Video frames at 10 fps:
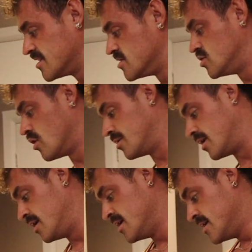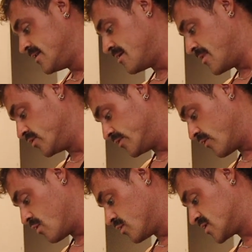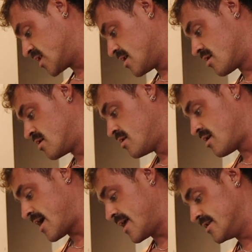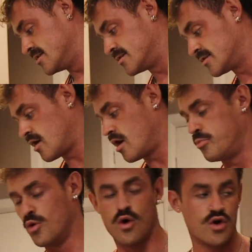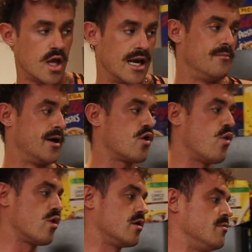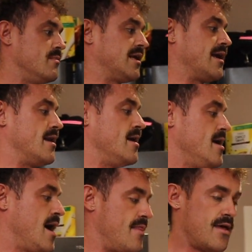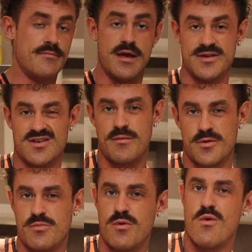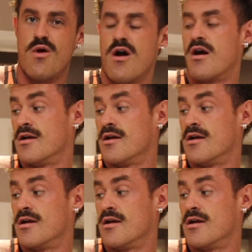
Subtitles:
than double the amount of oats here, and I'll put a little bit of coconut milk in, and then maybe top it up with water